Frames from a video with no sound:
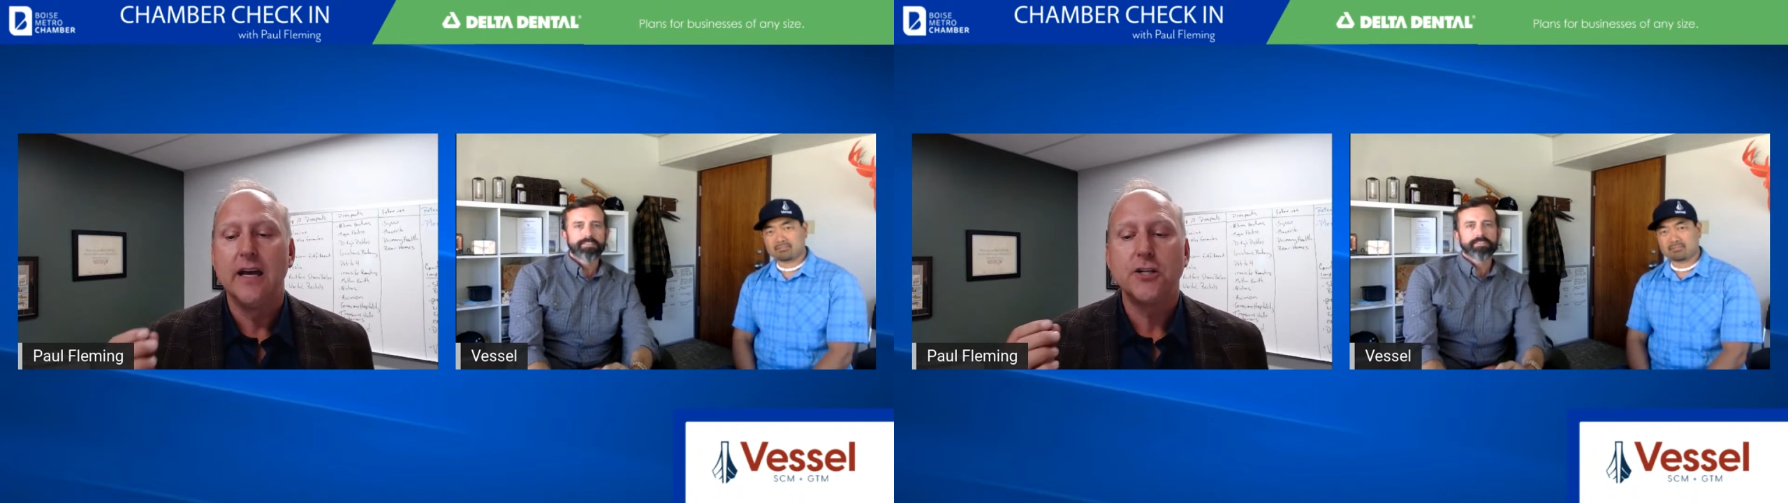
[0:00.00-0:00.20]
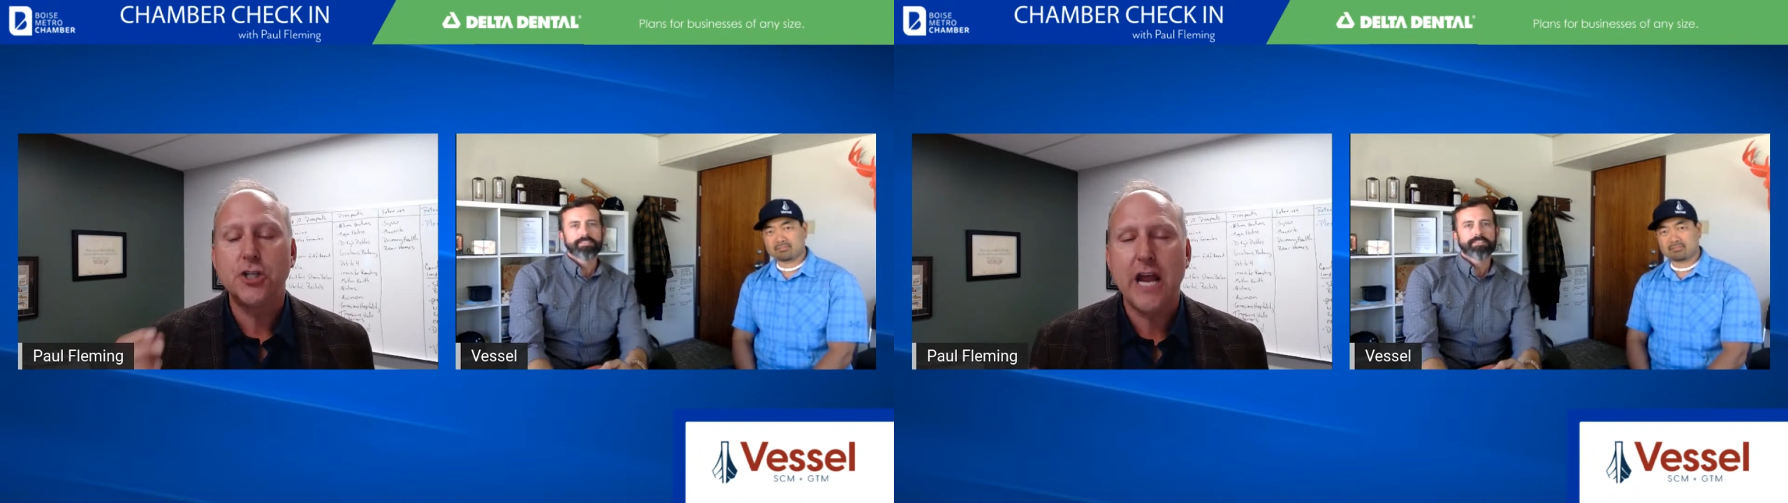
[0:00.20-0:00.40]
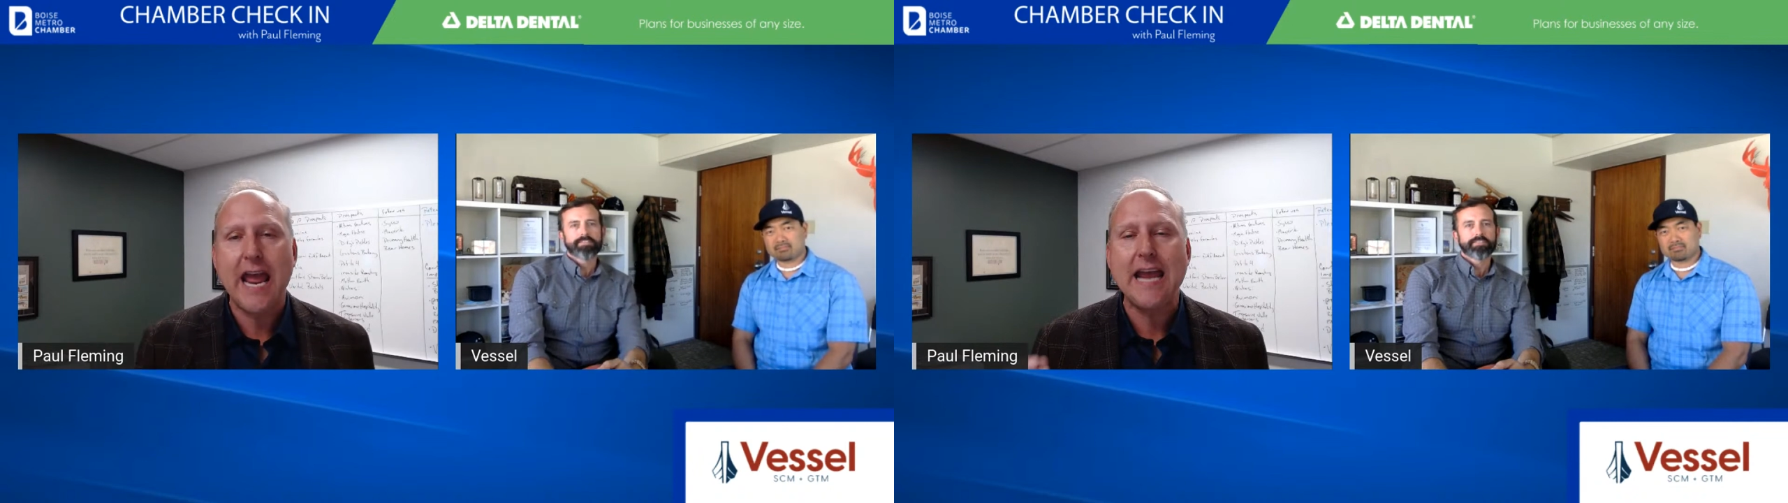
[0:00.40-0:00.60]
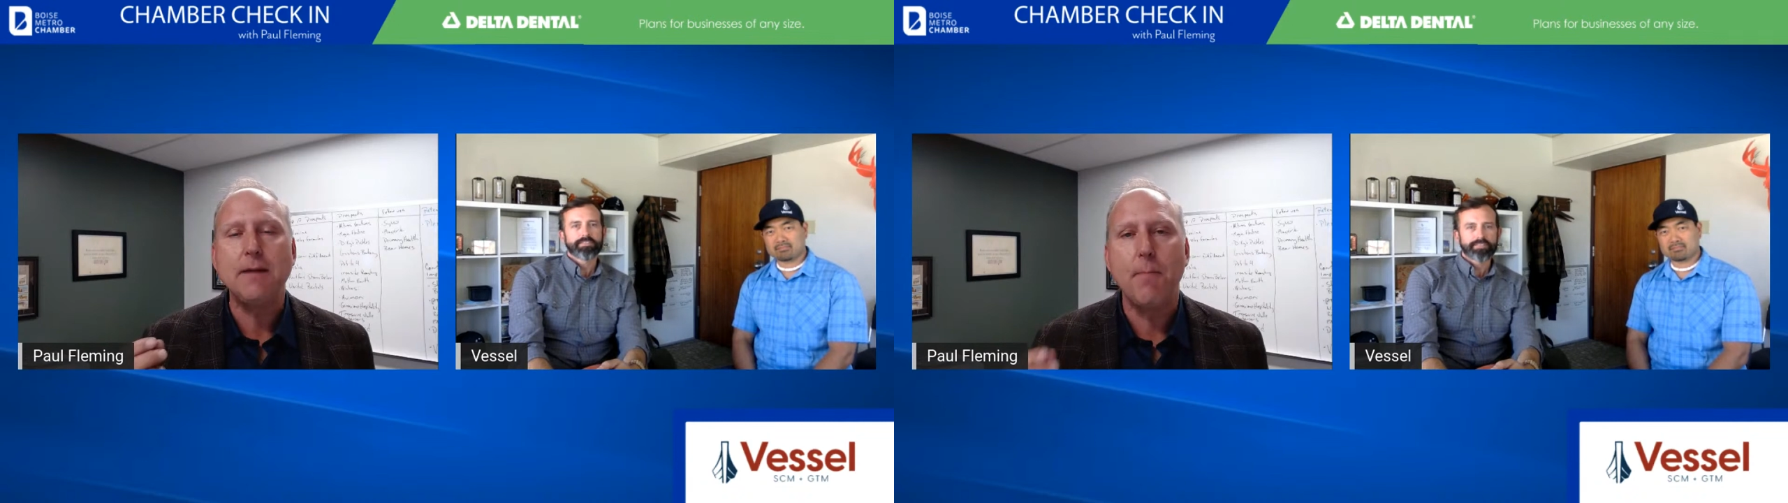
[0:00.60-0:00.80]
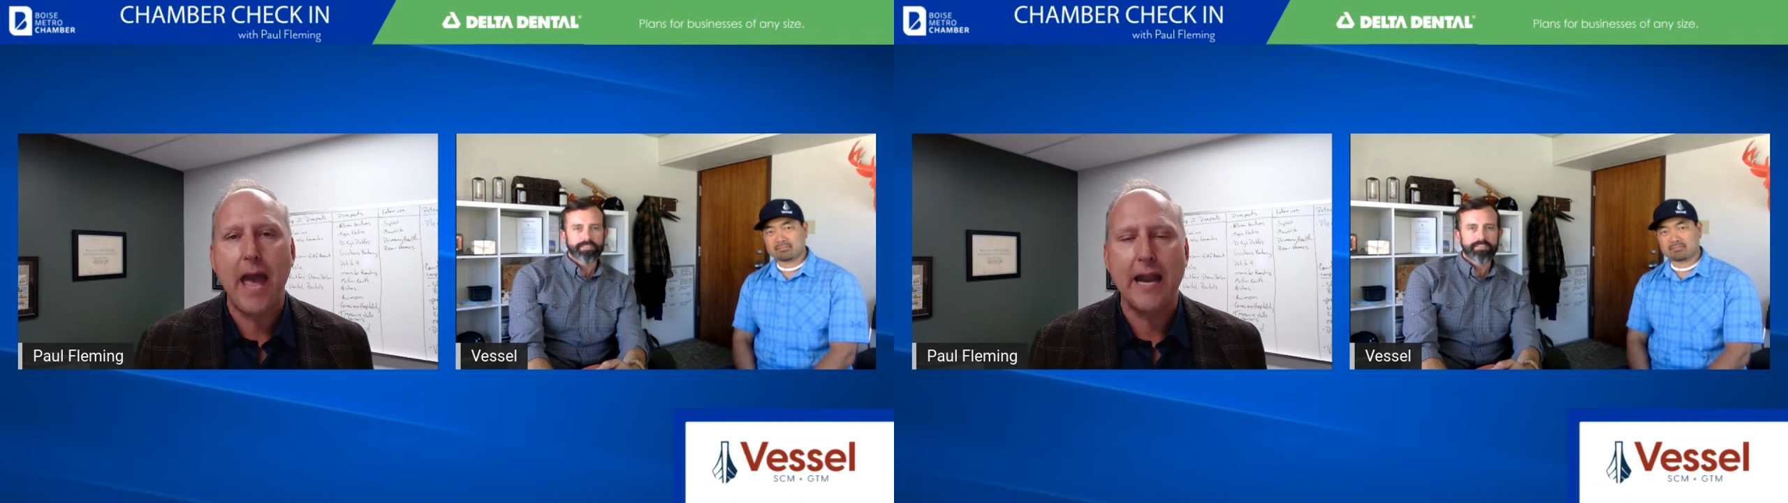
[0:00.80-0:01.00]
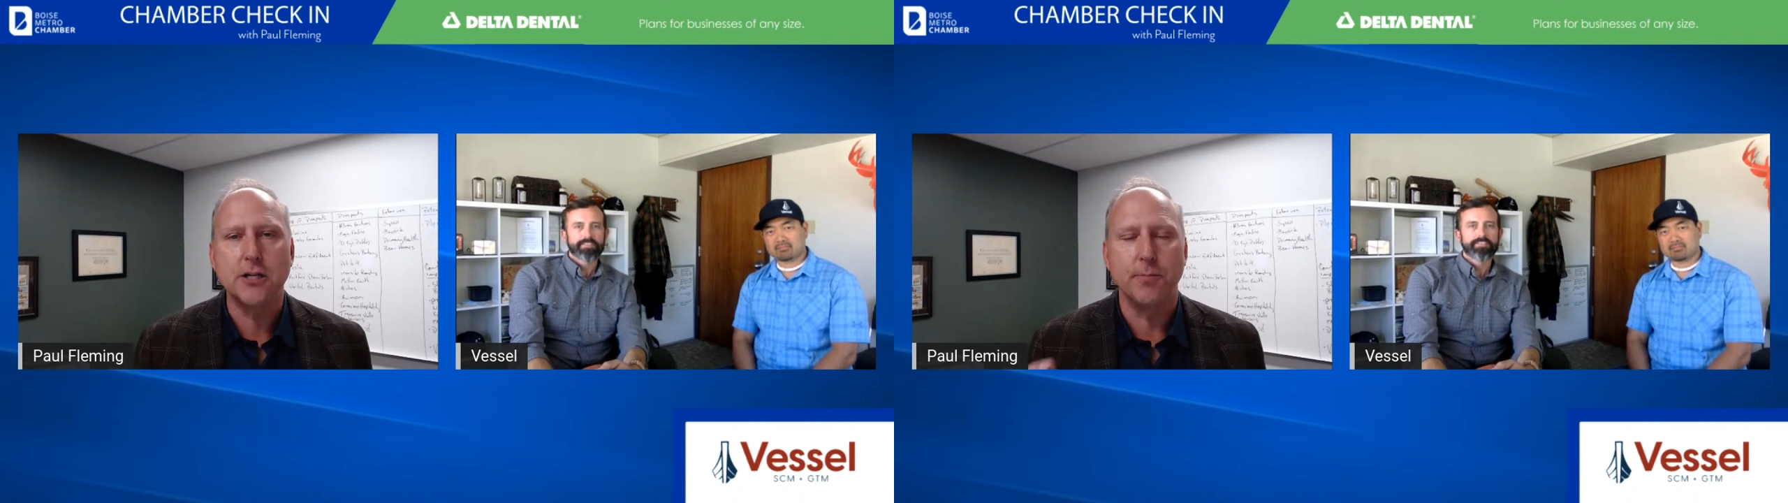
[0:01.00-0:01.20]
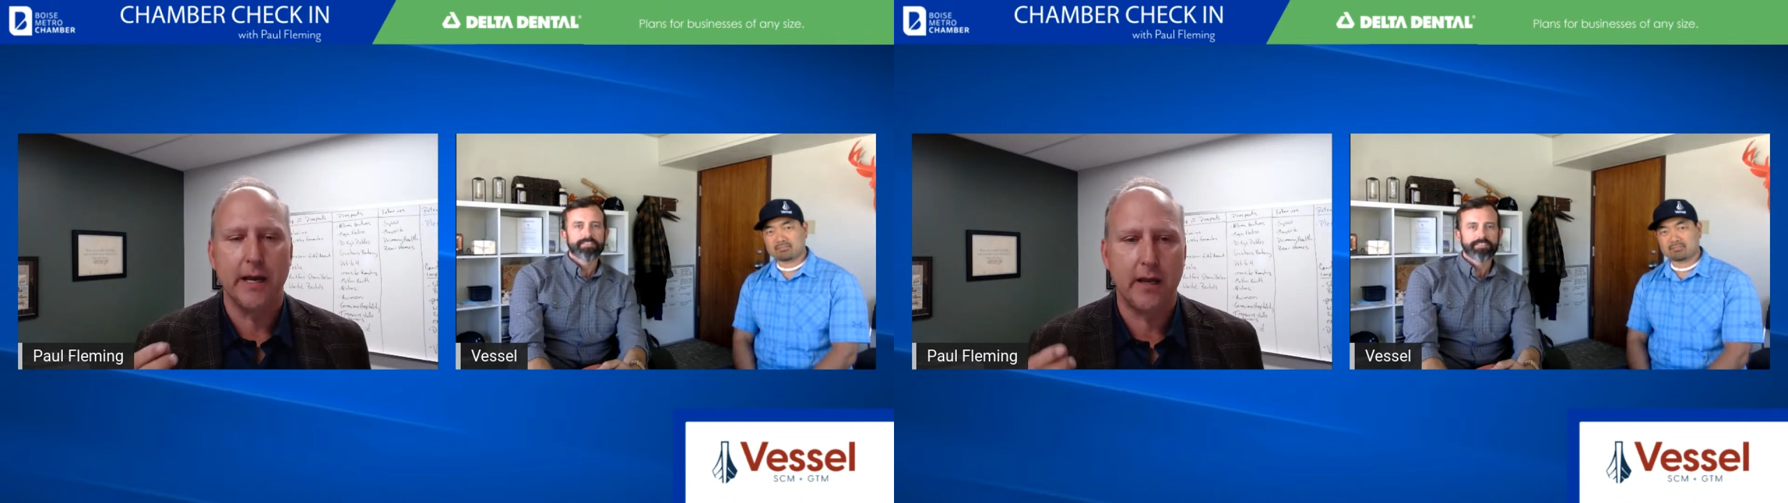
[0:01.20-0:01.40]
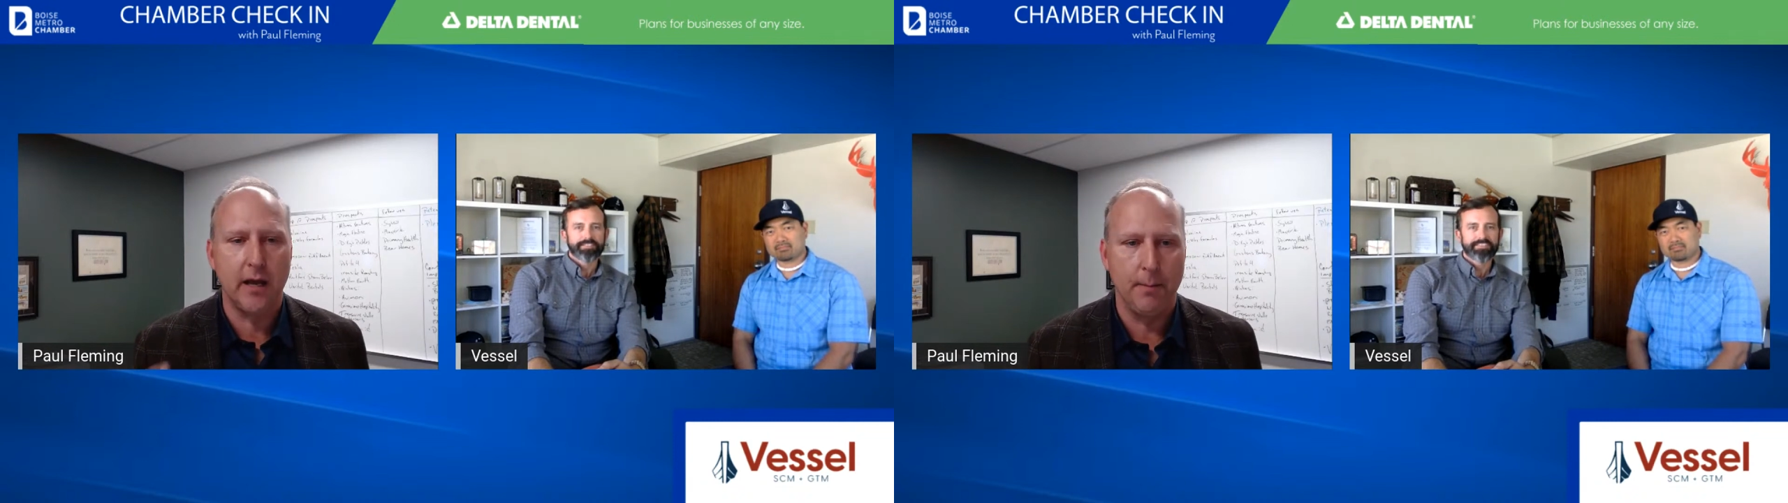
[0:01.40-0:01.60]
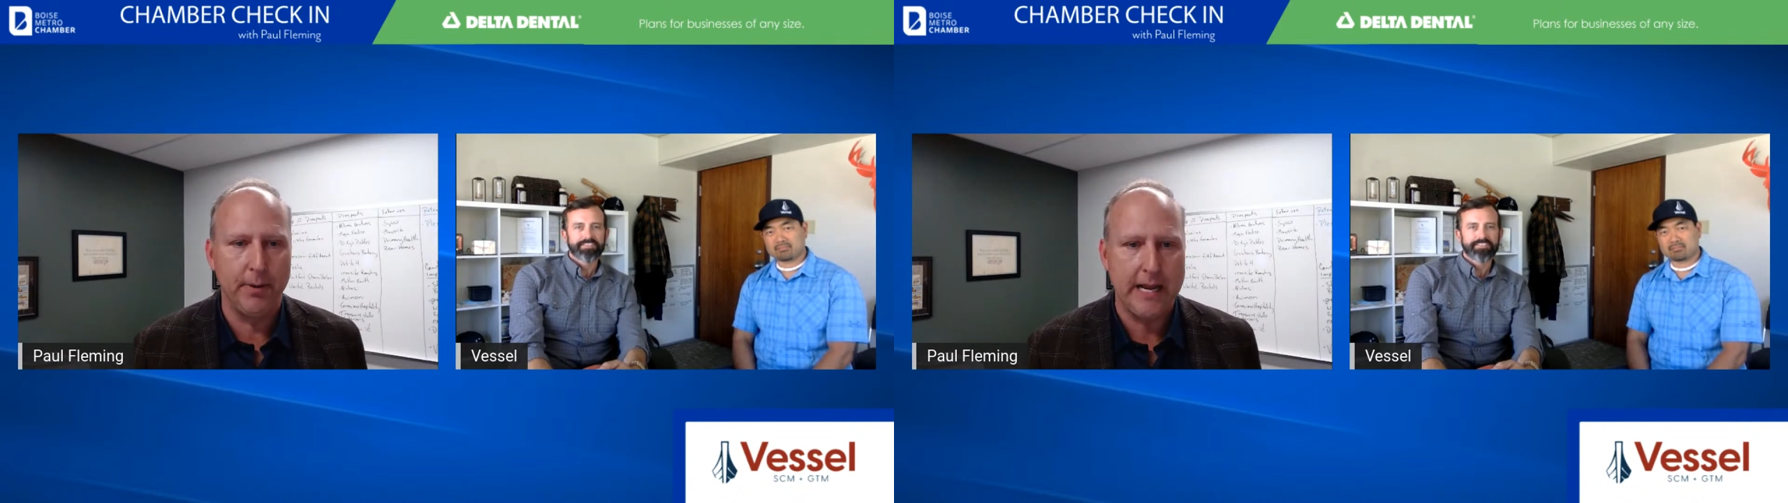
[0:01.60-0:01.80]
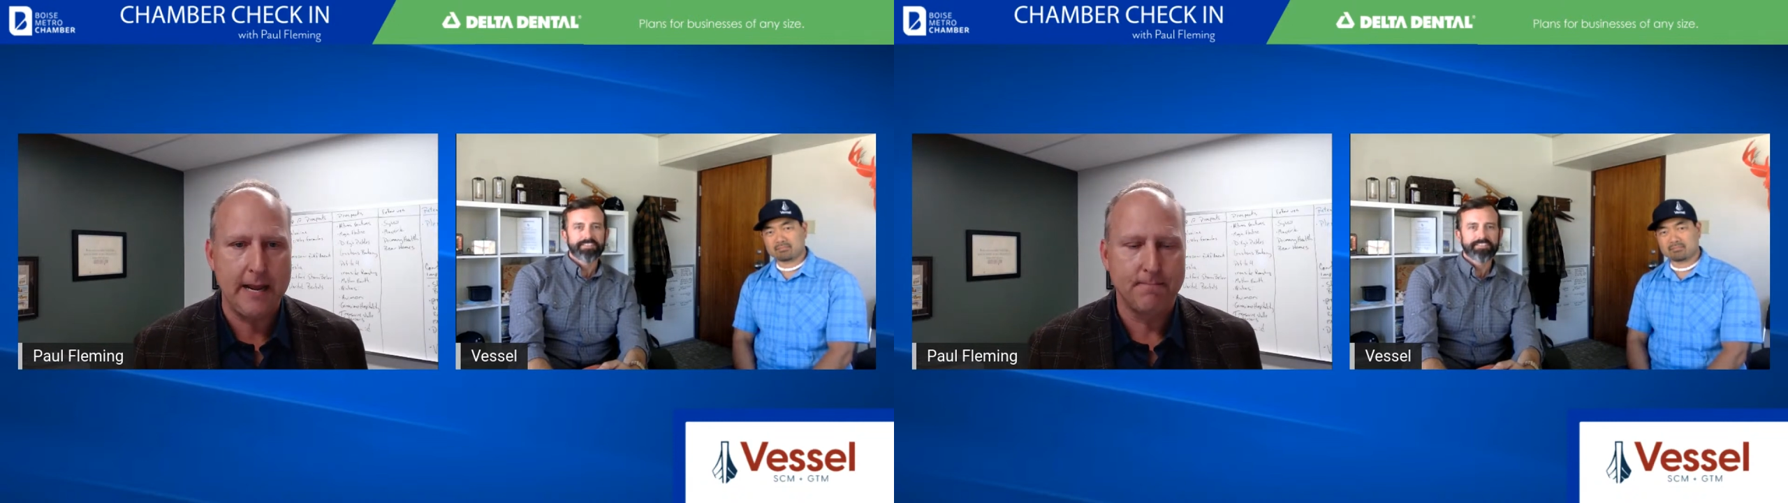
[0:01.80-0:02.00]
chain management
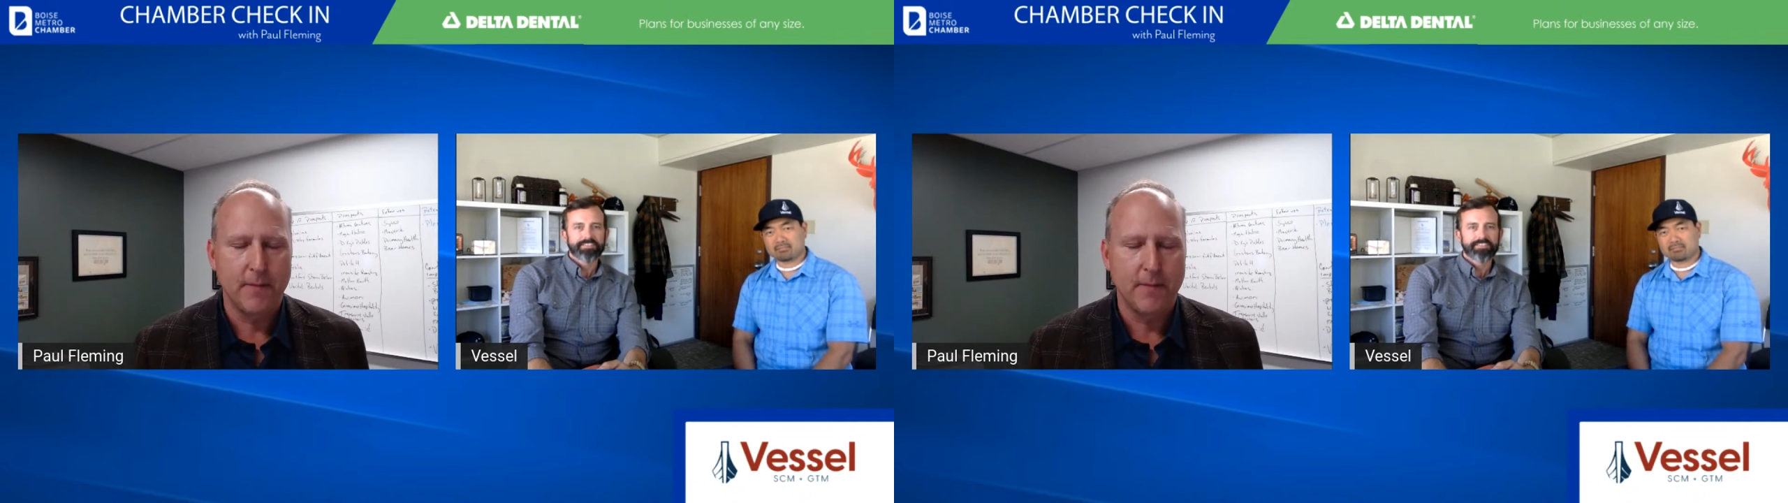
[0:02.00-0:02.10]
company,